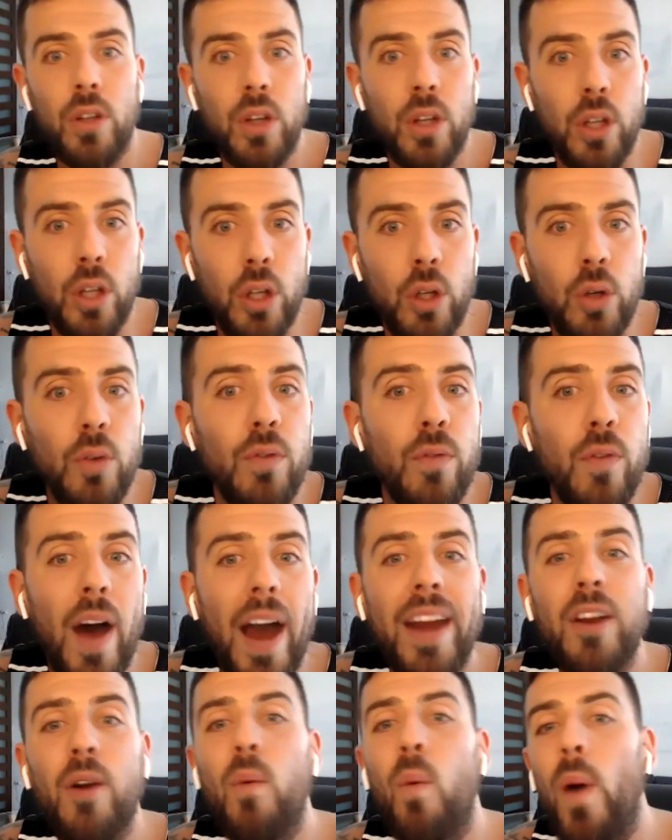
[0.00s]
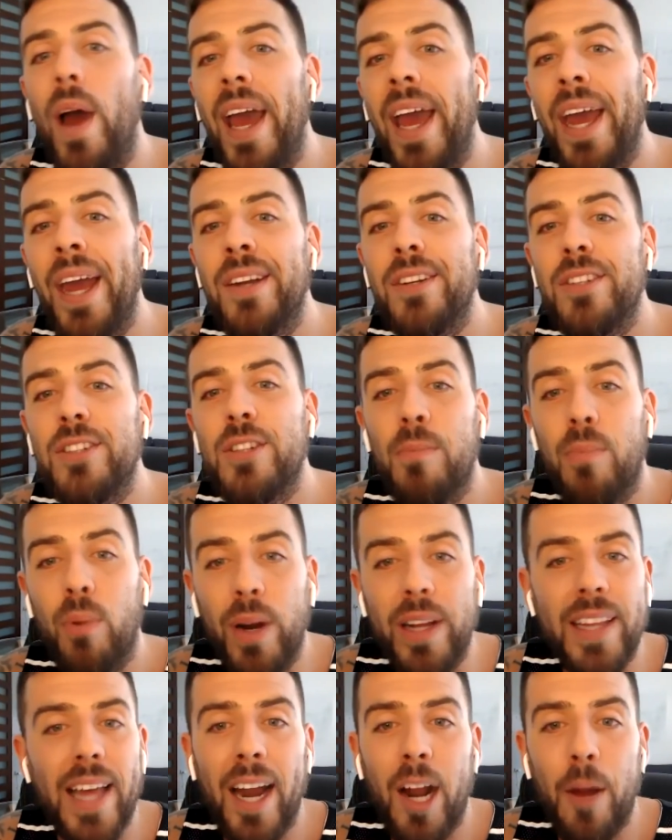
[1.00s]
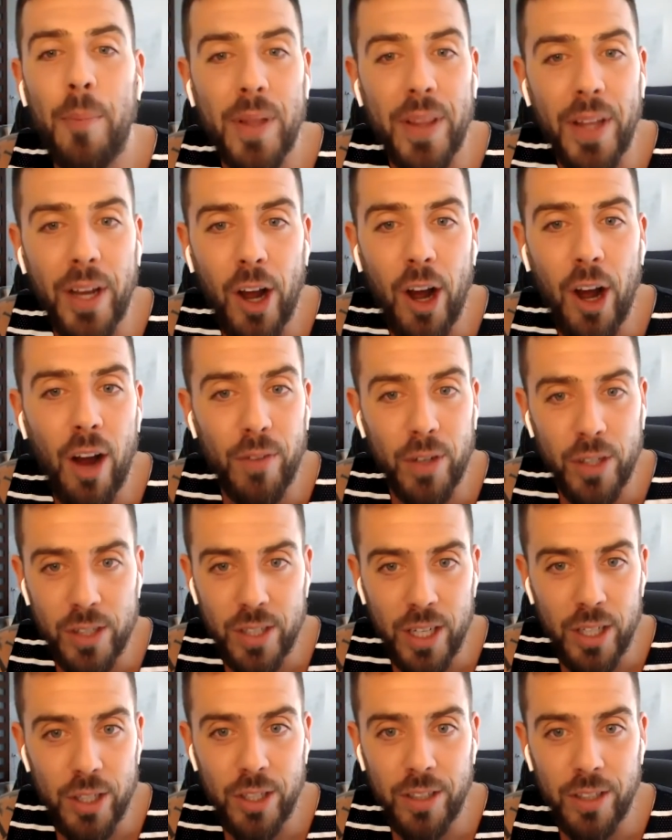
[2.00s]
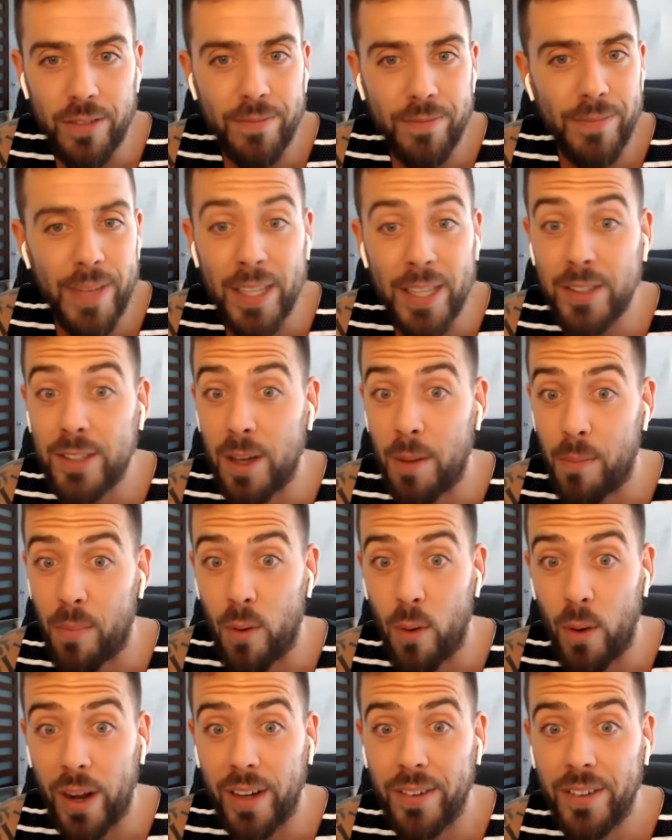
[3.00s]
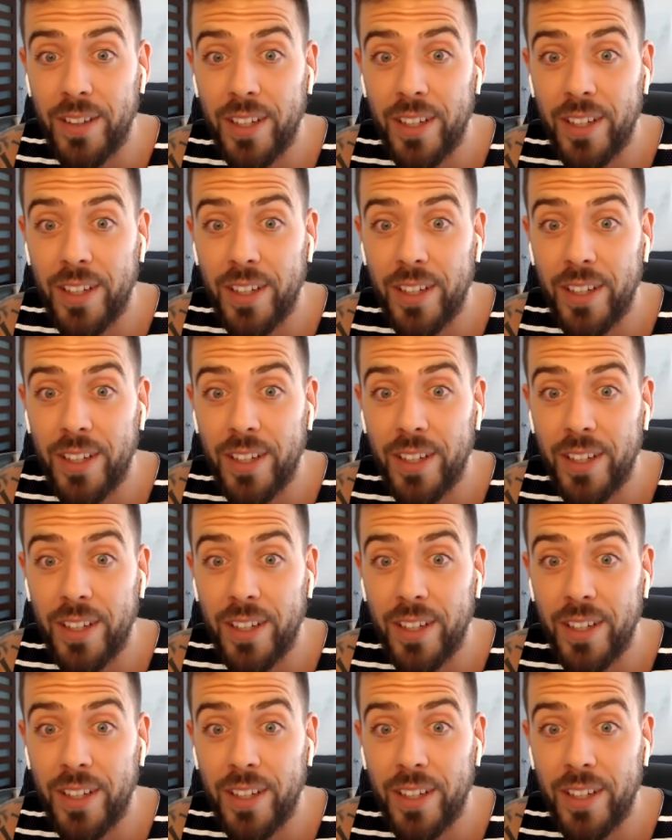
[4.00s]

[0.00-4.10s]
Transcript: you find a way to bring that up in the conversation at some point